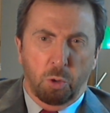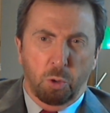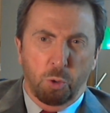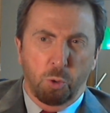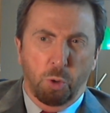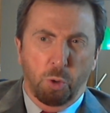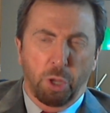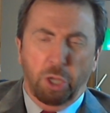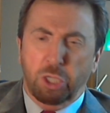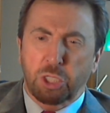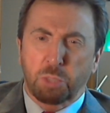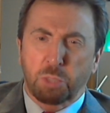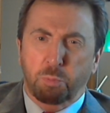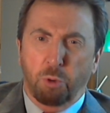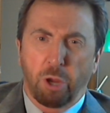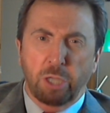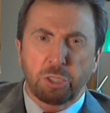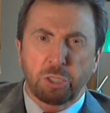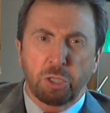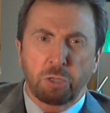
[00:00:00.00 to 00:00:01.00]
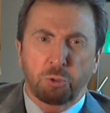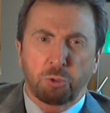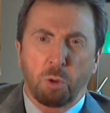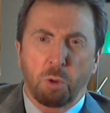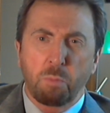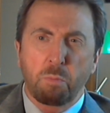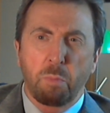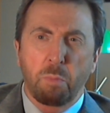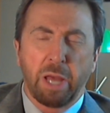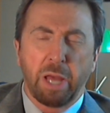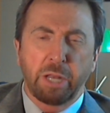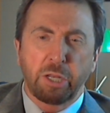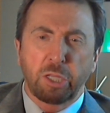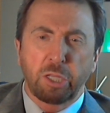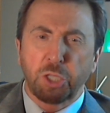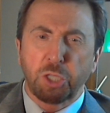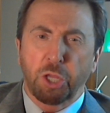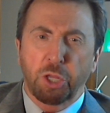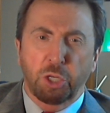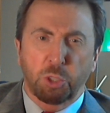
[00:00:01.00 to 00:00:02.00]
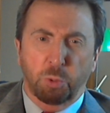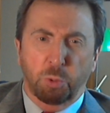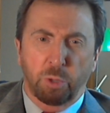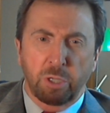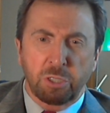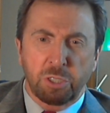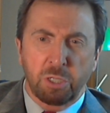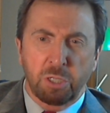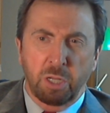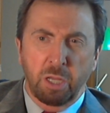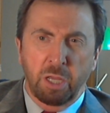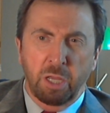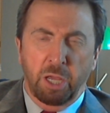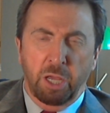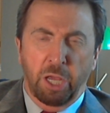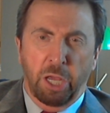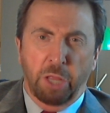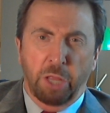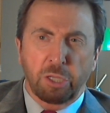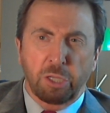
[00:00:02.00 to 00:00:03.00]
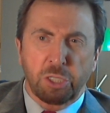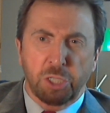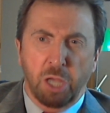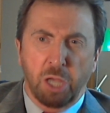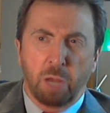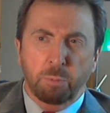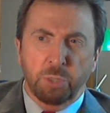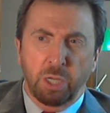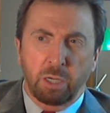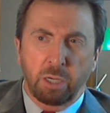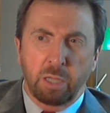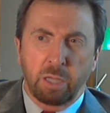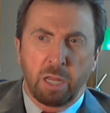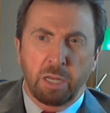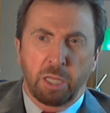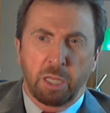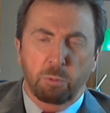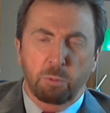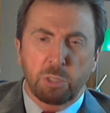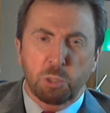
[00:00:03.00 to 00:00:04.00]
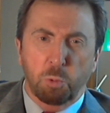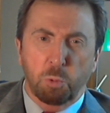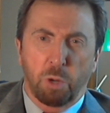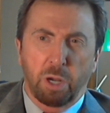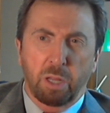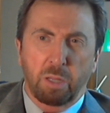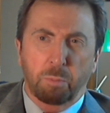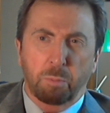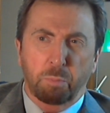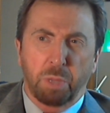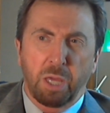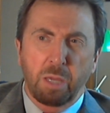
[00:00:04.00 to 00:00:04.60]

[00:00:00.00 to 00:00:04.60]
who expressed a tremendous interest in the subject. And he was one of the